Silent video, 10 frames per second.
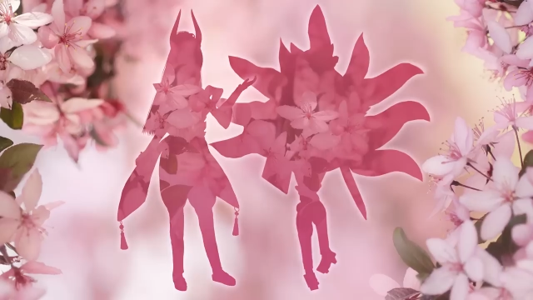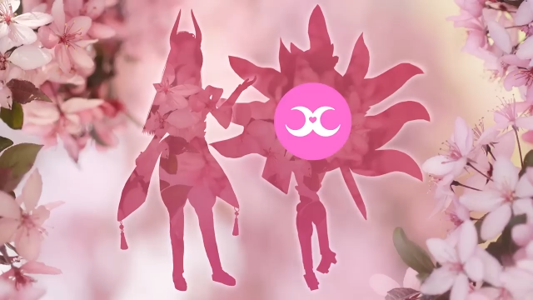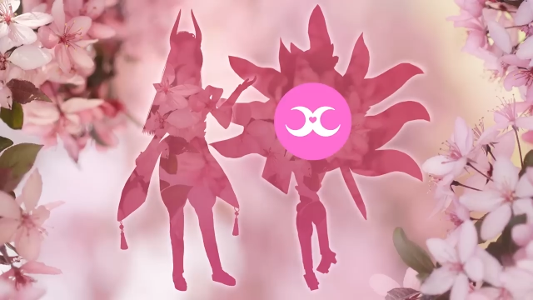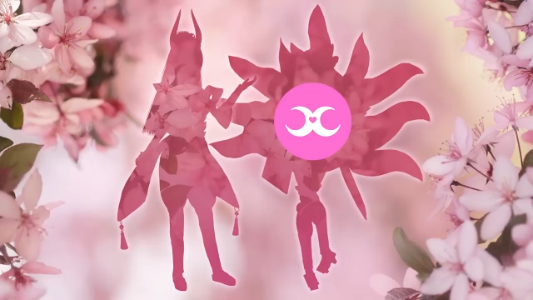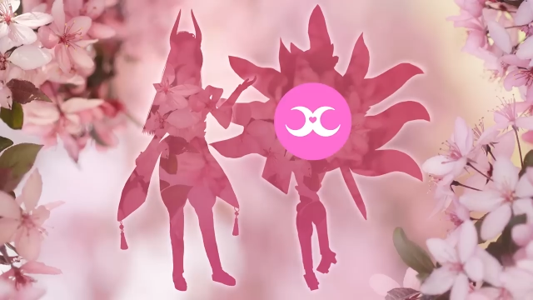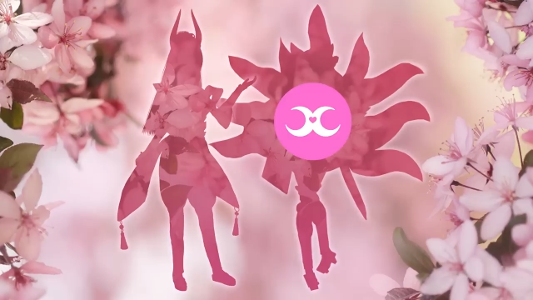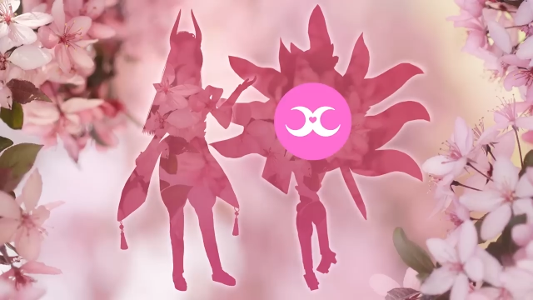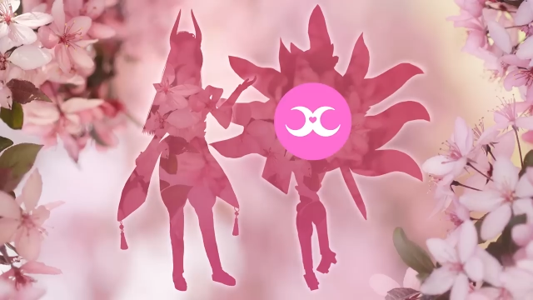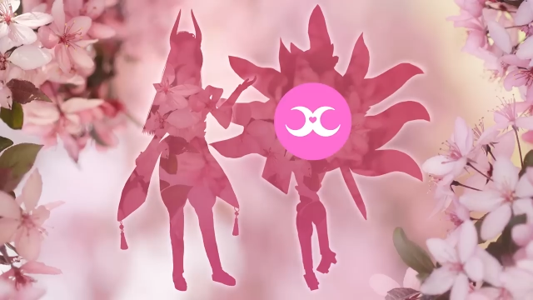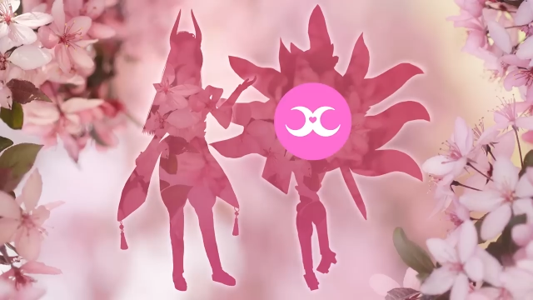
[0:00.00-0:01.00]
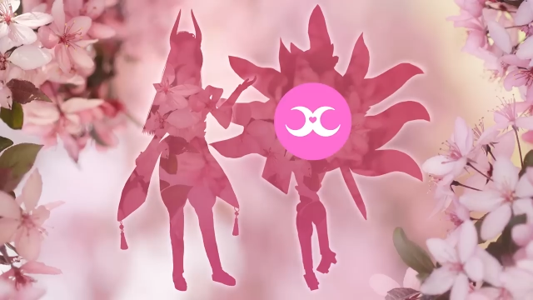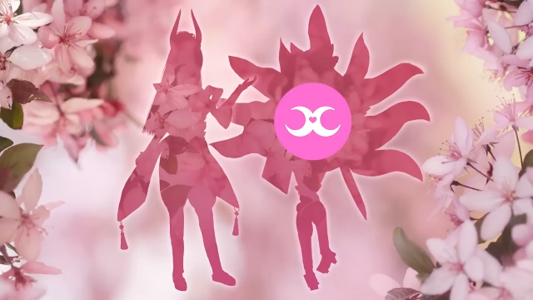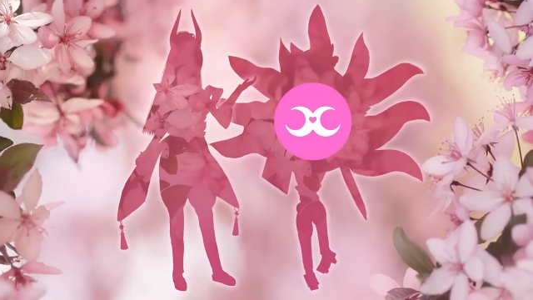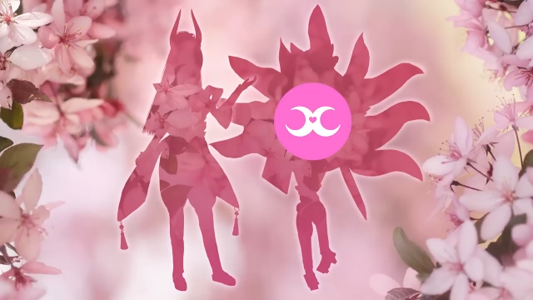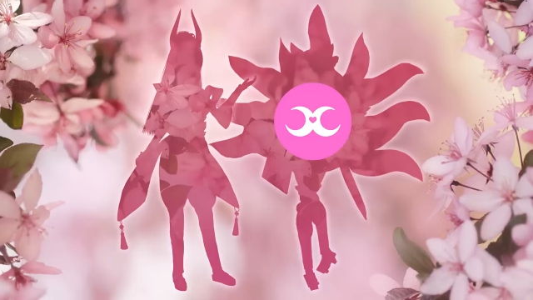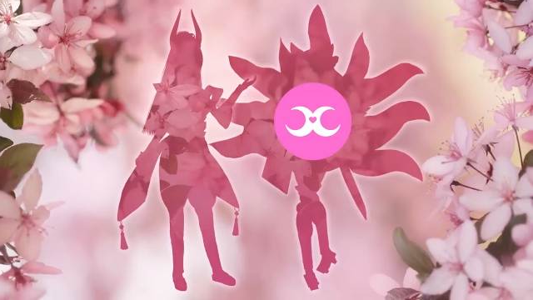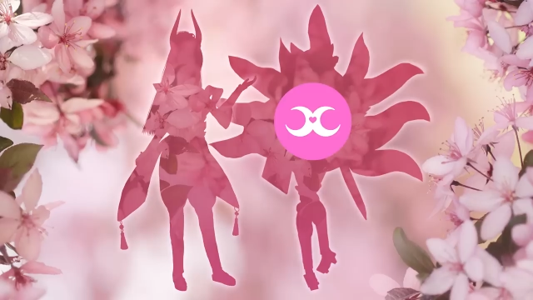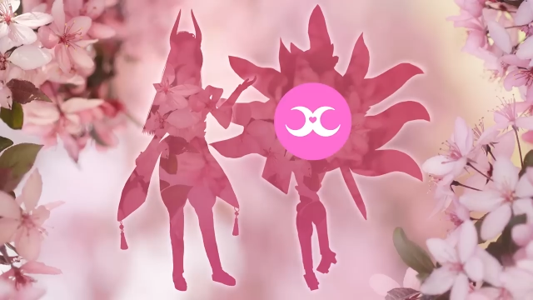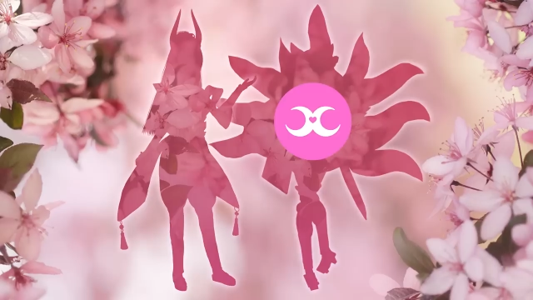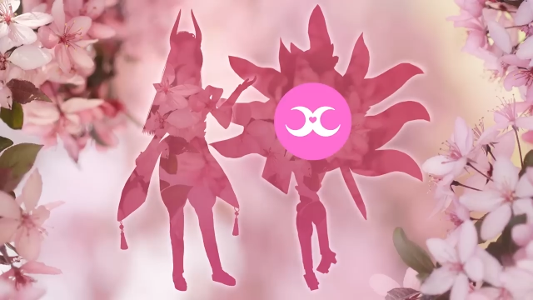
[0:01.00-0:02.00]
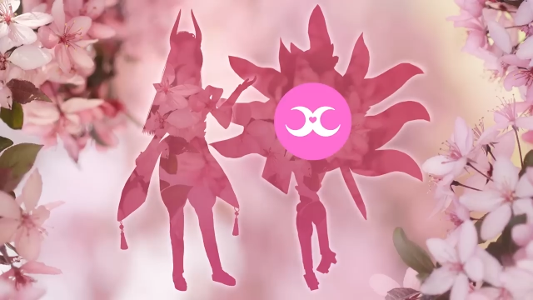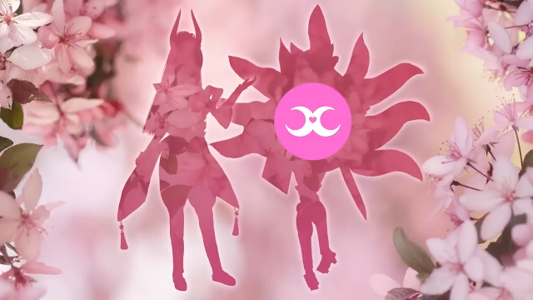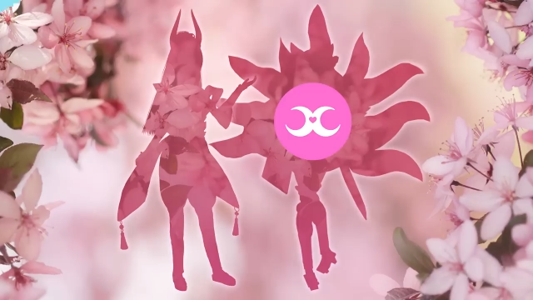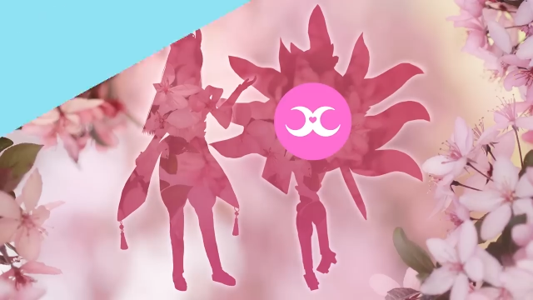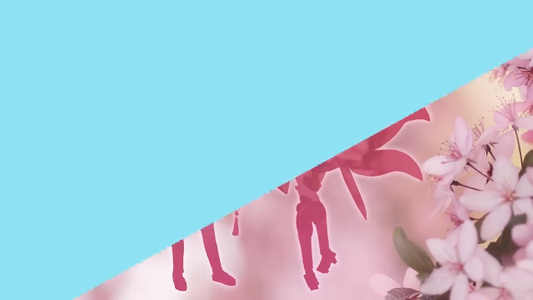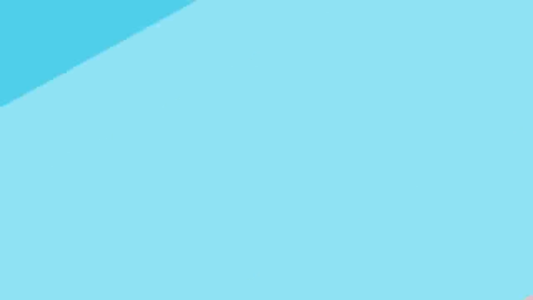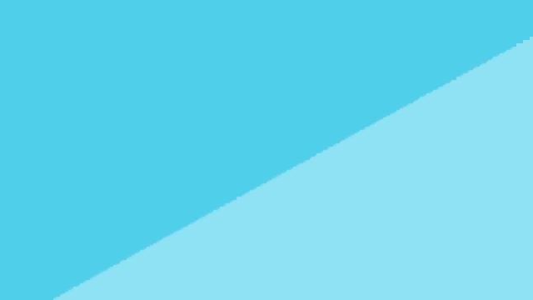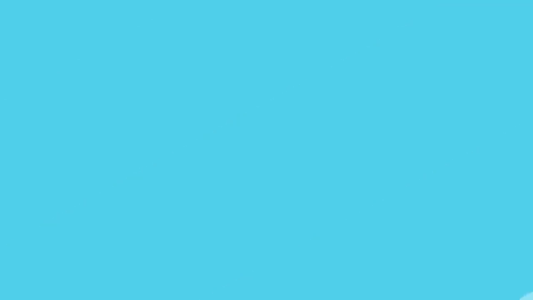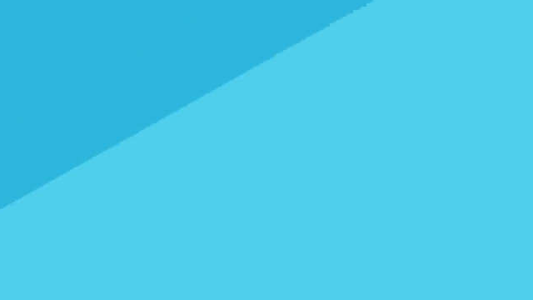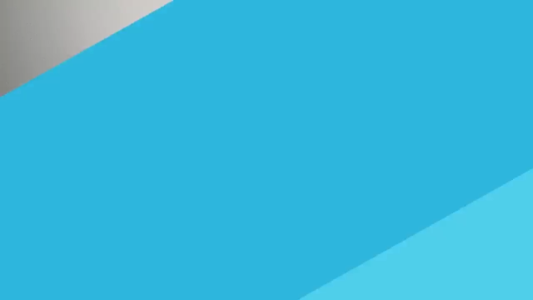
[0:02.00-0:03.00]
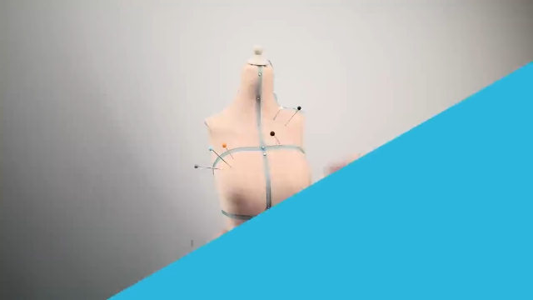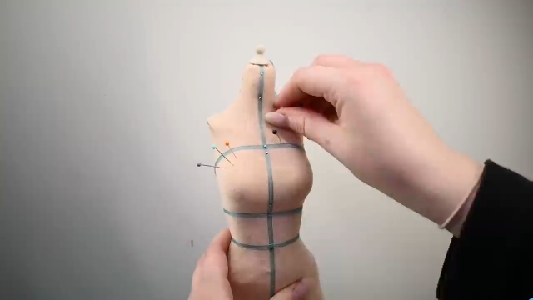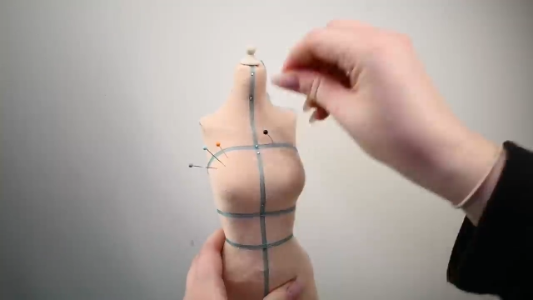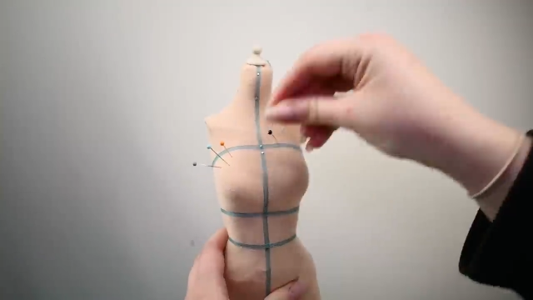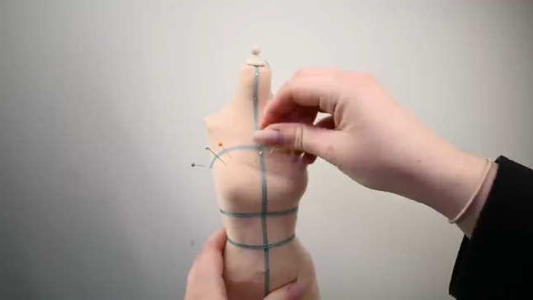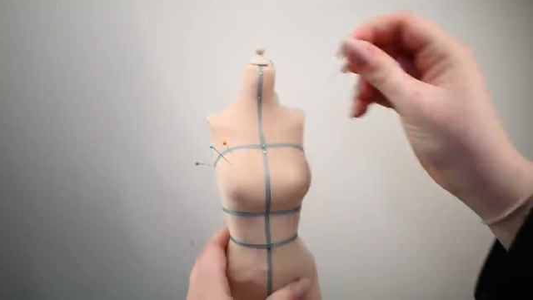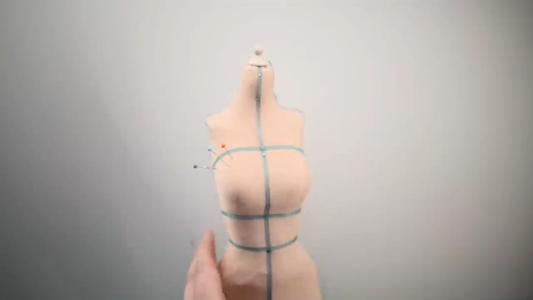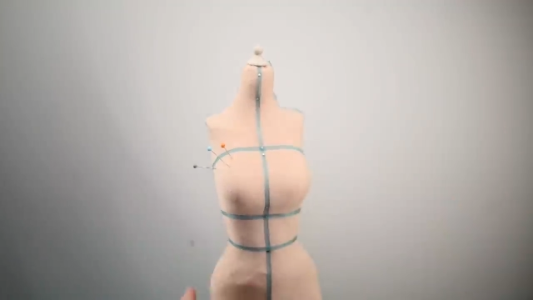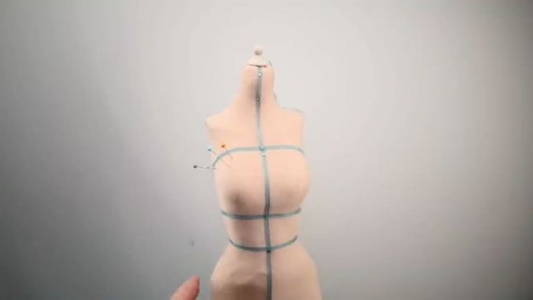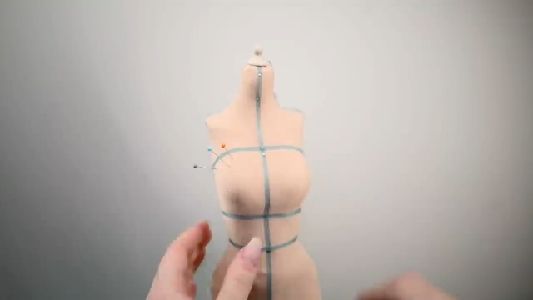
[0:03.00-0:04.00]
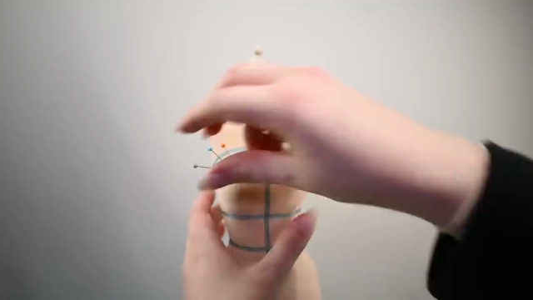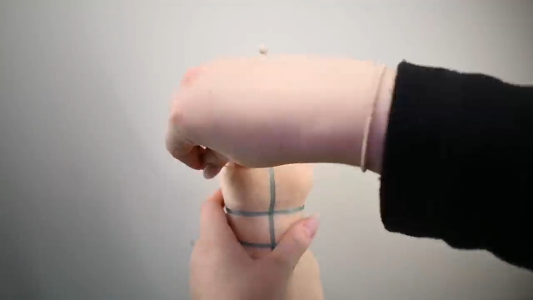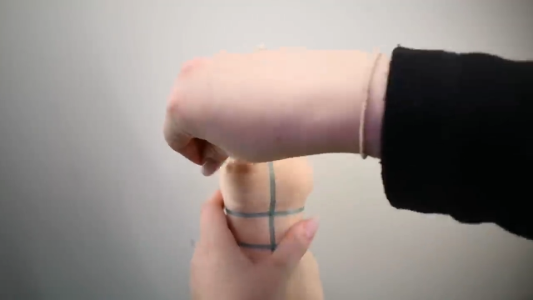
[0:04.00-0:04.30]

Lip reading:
Nobody's mouth can be seen.